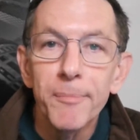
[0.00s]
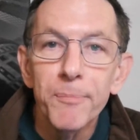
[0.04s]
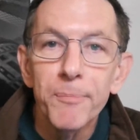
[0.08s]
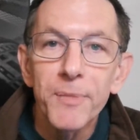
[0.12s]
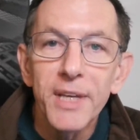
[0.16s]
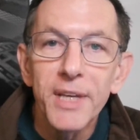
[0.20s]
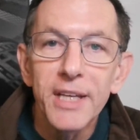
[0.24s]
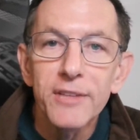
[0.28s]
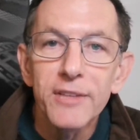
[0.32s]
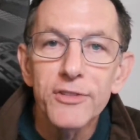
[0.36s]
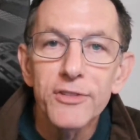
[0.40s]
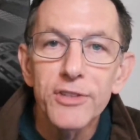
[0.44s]

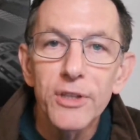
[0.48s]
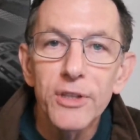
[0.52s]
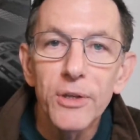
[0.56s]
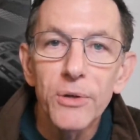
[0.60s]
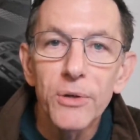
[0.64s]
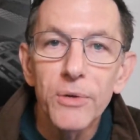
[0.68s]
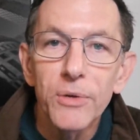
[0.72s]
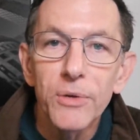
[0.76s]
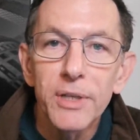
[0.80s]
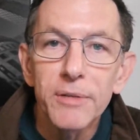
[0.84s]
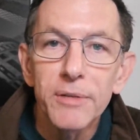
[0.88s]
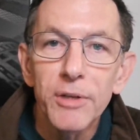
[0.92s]
and
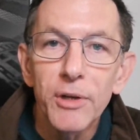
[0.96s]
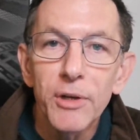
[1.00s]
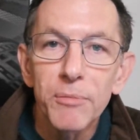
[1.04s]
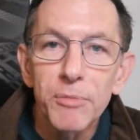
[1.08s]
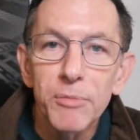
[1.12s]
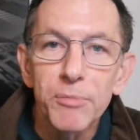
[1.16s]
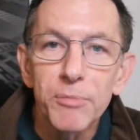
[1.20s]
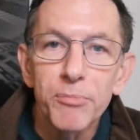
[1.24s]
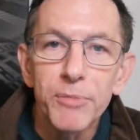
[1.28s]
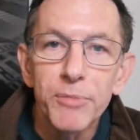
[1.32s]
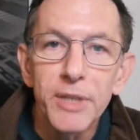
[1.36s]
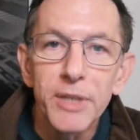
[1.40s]
so I know I'm
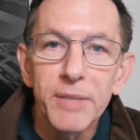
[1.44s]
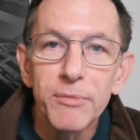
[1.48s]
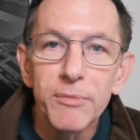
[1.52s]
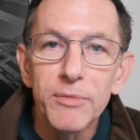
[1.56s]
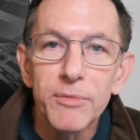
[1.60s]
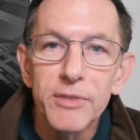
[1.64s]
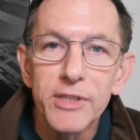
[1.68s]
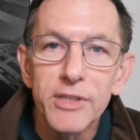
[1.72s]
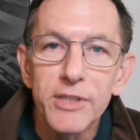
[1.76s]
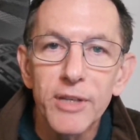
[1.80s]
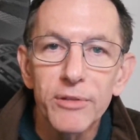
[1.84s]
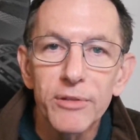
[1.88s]
pretty,
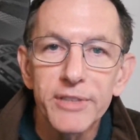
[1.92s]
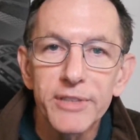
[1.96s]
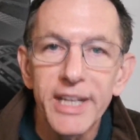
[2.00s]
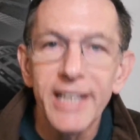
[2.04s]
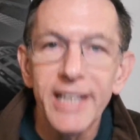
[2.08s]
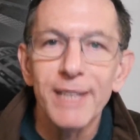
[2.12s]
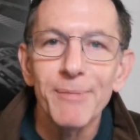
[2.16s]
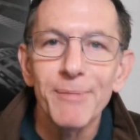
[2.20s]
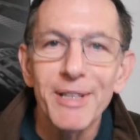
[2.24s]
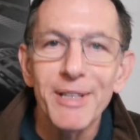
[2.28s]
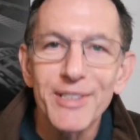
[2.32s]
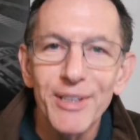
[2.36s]

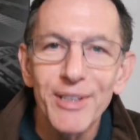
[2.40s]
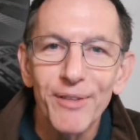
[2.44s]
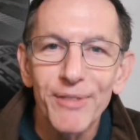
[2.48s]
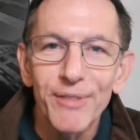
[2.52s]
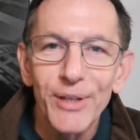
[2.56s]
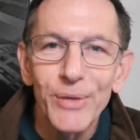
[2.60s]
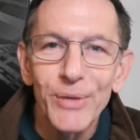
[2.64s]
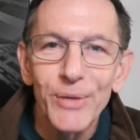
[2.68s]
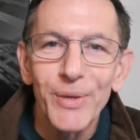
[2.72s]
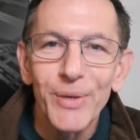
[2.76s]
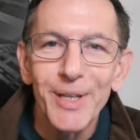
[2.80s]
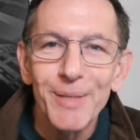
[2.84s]
dating myself
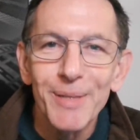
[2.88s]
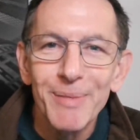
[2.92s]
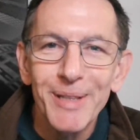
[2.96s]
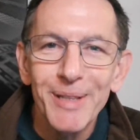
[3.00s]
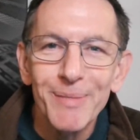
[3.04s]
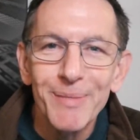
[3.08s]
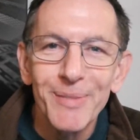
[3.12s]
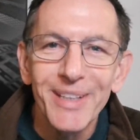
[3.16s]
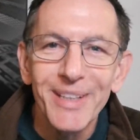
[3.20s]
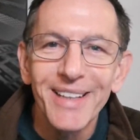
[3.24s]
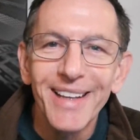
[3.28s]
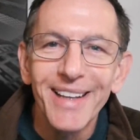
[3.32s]
there quite a
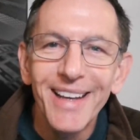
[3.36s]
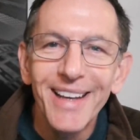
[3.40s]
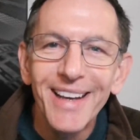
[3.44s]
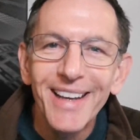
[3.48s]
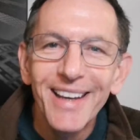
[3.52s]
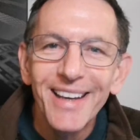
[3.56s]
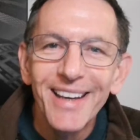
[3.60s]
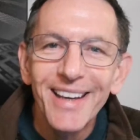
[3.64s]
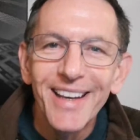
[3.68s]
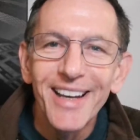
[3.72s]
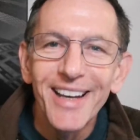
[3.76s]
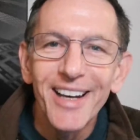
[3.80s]
bit, but
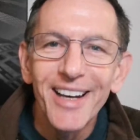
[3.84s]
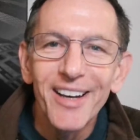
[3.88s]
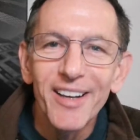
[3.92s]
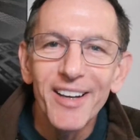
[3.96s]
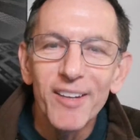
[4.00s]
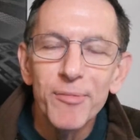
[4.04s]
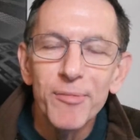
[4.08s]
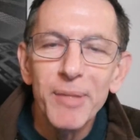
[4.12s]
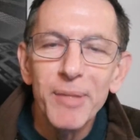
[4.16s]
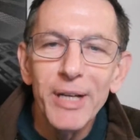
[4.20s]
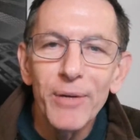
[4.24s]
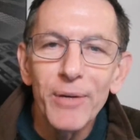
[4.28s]

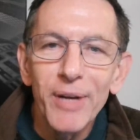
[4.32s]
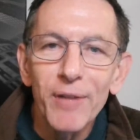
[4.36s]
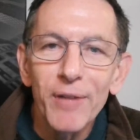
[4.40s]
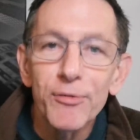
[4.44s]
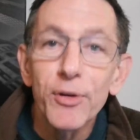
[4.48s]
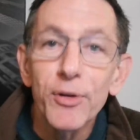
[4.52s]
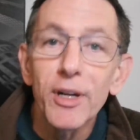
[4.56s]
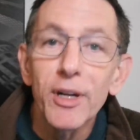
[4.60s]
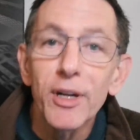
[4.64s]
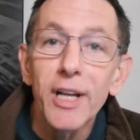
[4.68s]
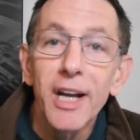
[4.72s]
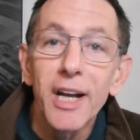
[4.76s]
have been around
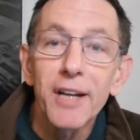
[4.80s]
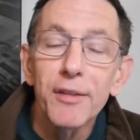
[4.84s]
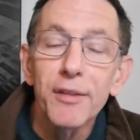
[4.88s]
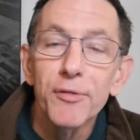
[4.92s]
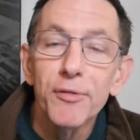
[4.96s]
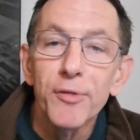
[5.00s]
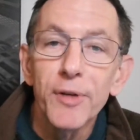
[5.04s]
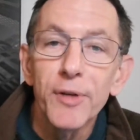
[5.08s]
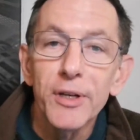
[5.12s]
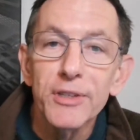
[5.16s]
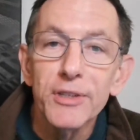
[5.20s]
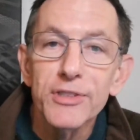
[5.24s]
for a lot of the
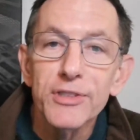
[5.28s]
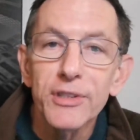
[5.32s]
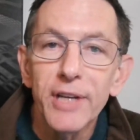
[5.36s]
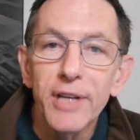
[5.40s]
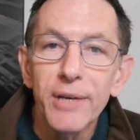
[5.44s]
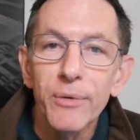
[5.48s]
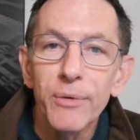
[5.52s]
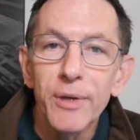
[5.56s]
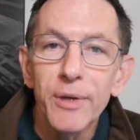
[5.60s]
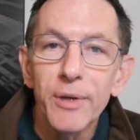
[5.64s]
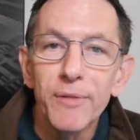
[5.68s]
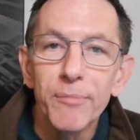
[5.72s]
first. So
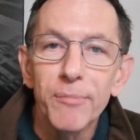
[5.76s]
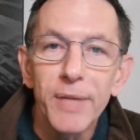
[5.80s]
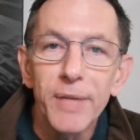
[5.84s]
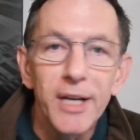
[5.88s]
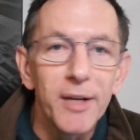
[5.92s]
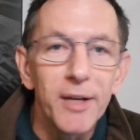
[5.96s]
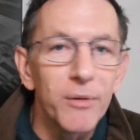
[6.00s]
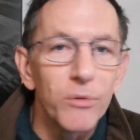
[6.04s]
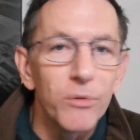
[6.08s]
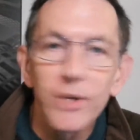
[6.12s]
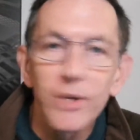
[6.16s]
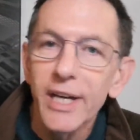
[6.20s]
I went.
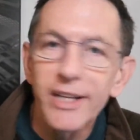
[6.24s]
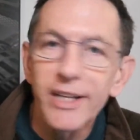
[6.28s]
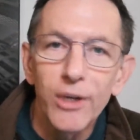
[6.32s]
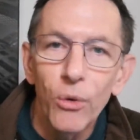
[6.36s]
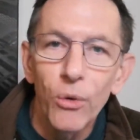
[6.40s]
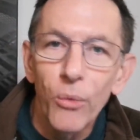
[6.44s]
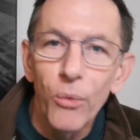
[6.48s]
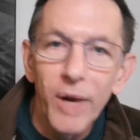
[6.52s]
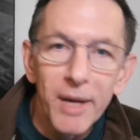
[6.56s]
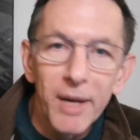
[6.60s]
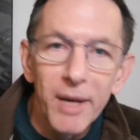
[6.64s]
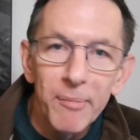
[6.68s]
I
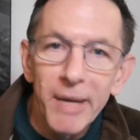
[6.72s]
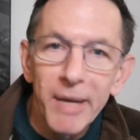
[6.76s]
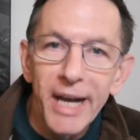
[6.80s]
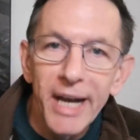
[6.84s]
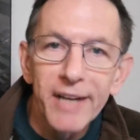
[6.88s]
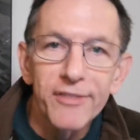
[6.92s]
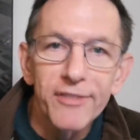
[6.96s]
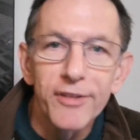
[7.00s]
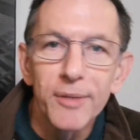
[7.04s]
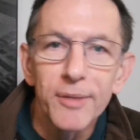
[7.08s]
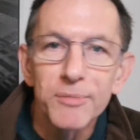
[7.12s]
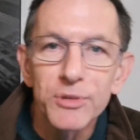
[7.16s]
go way
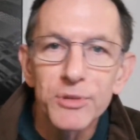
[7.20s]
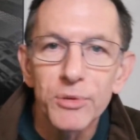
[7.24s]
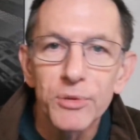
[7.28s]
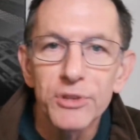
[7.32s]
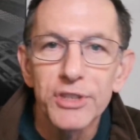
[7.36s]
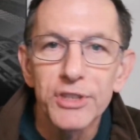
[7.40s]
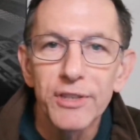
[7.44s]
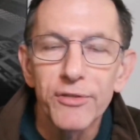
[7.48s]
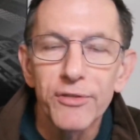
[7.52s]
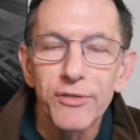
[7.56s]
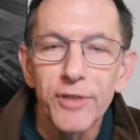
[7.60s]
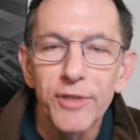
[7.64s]
back from
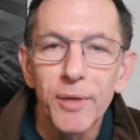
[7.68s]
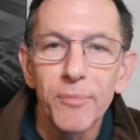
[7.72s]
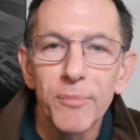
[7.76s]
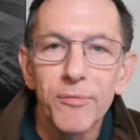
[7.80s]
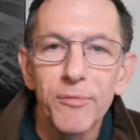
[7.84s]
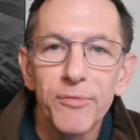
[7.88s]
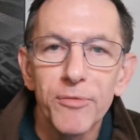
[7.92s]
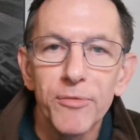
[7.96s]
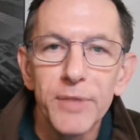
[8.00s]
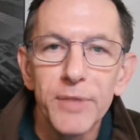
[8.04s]
switching from